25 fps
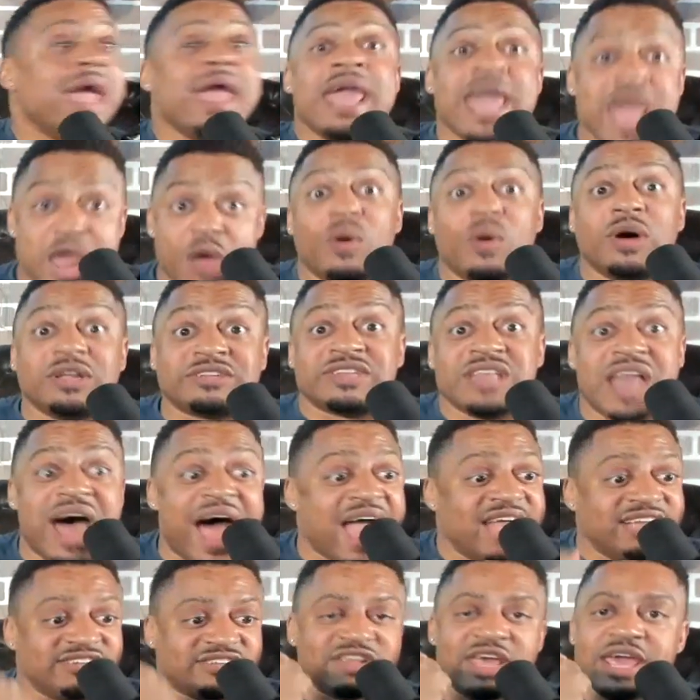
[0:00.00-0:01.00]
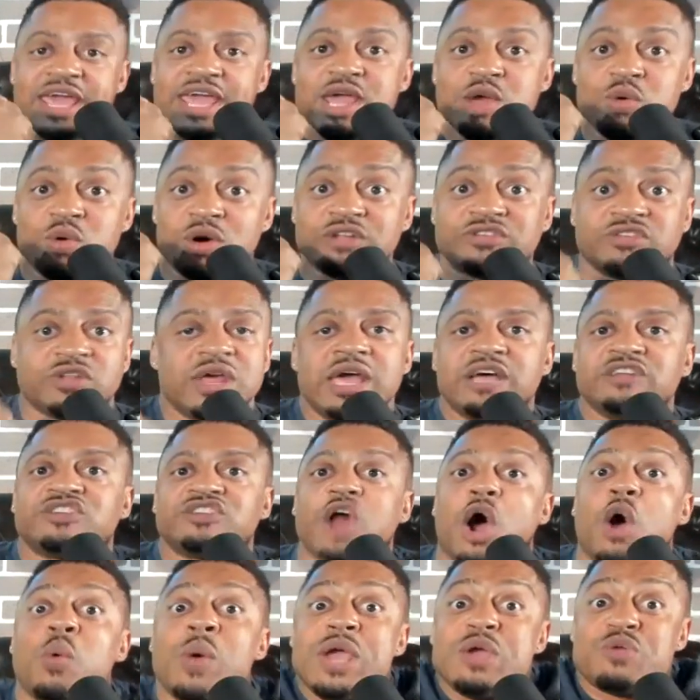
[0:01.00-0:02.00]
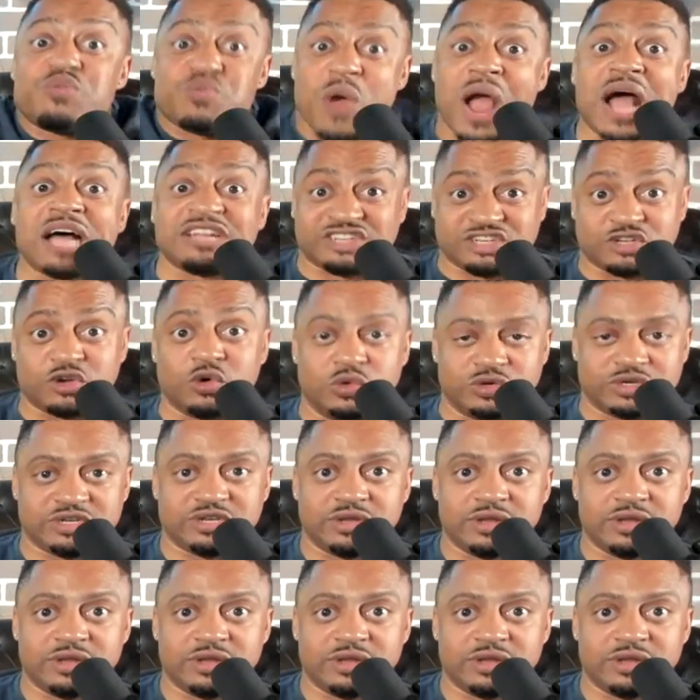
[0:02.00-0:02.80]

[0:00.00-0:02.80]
He was nice. So we wrestled.